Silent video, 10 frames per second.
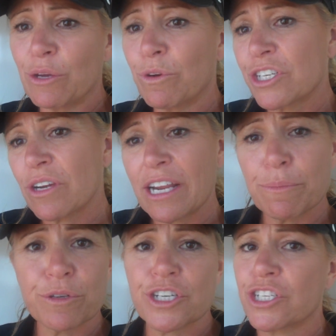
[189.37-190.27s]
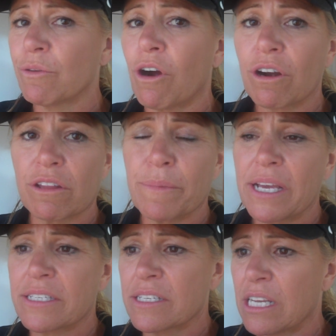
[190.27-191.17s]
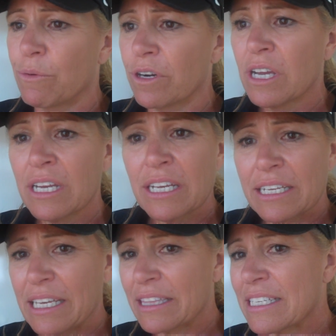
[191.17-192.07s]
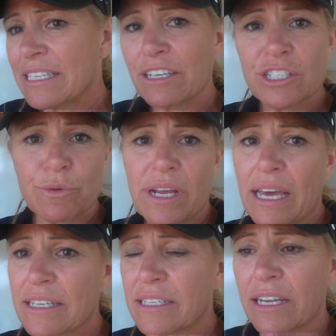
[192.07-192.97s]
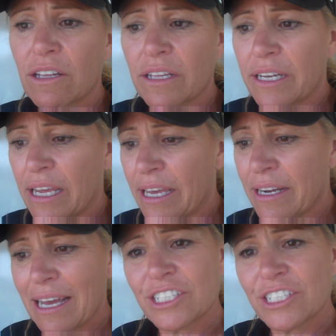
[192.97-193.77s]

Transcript: They weren't trying to push too hard on the bases. They were getting the singles when we had a single and